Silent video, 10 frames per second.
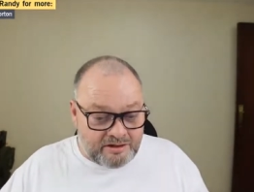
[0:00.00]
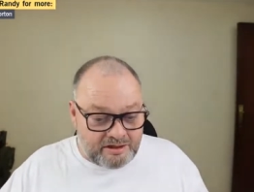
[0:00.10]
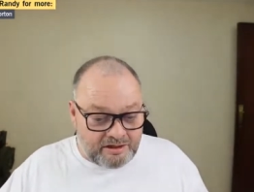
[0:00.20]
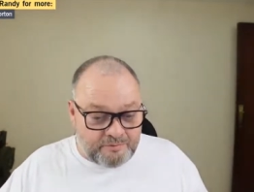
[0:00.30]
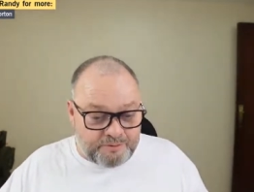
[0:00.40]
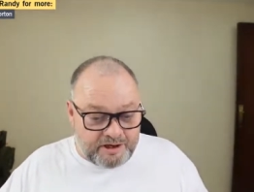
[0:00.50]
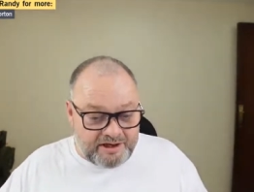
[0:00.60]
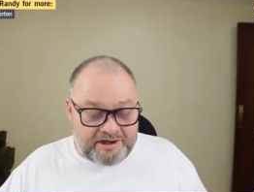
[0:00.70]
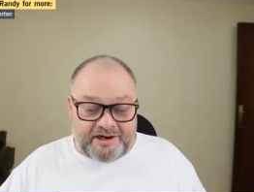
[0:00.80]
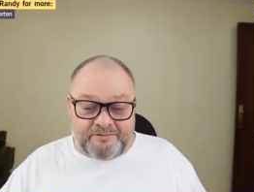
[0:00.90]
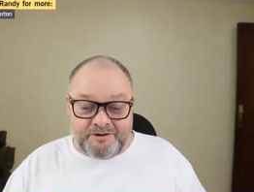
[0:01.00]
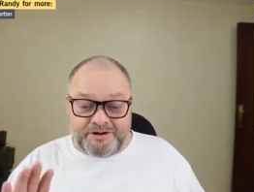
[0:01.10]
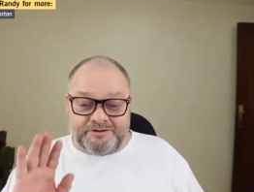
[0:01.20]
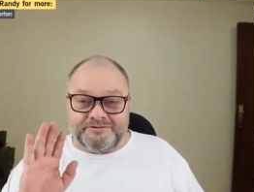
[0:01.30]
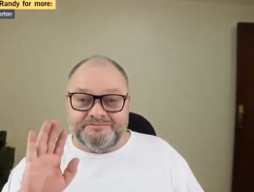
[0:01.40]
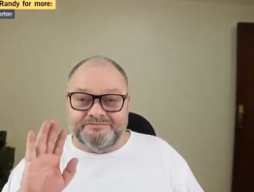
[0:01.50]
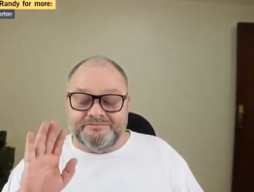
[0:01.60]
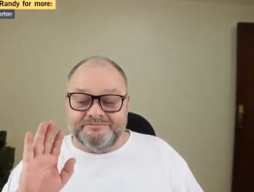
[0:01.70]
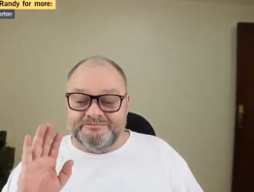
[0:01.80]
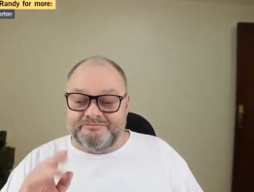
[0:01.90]
Hello, Brad, how are you?
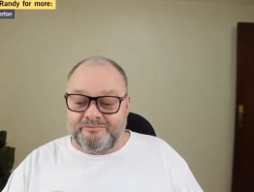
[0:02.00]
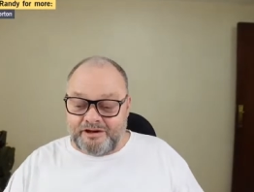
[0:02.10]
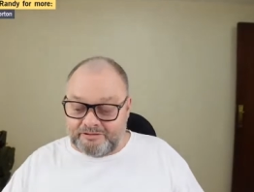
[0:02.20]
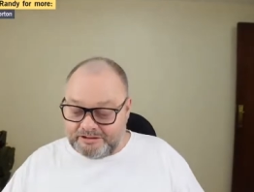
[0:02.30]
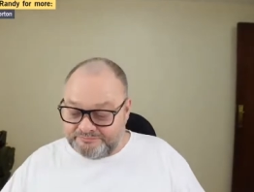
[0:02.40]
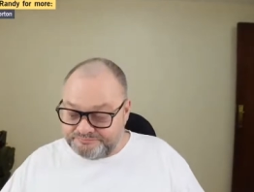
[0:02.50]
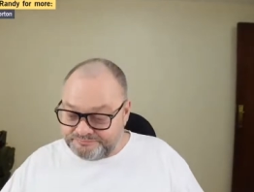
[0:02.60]
Welcome.